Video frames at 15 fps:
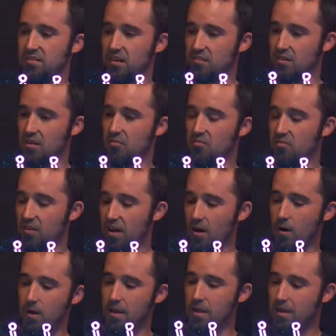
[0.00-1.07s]
is a
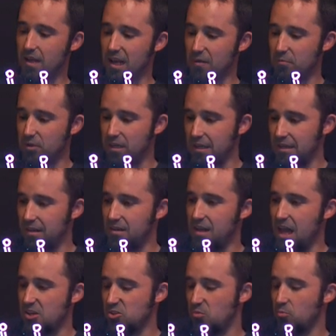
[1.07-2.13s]
very complicated
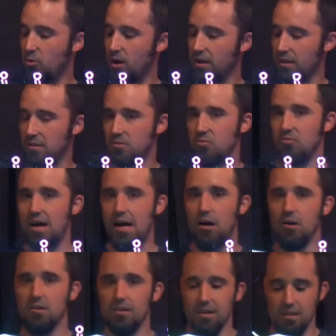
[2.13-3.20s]
natural product
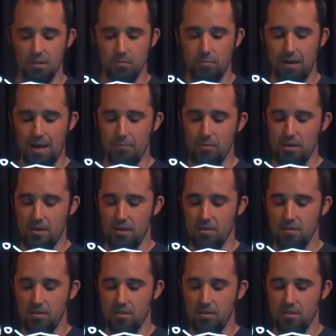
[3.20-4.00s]
found in the poppy,